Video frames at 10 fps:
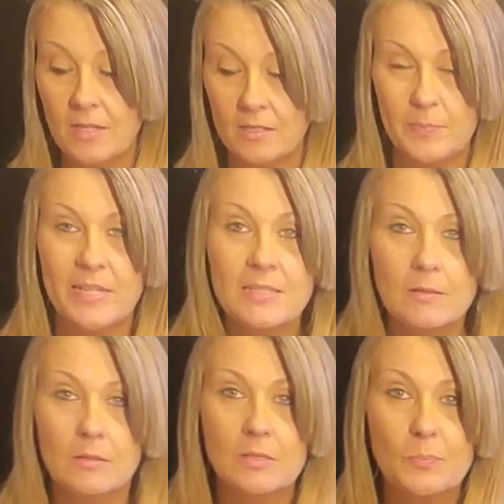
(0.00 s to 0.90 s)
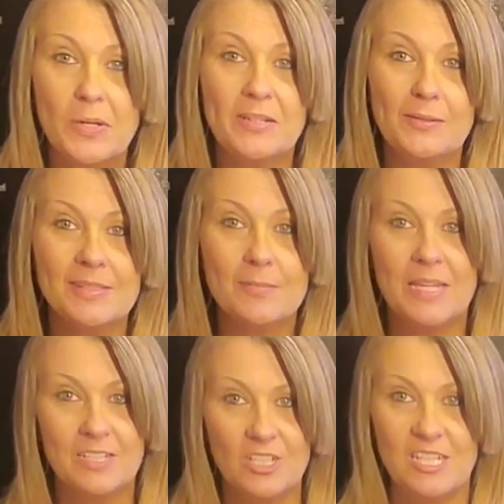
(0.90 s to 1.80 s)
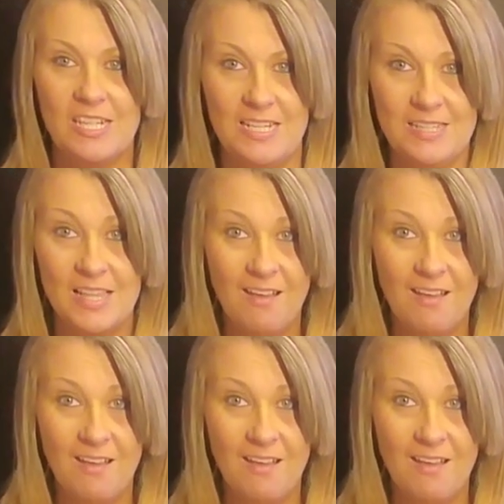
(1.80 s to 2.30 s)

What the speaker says: I'll sprinkle some of that cheese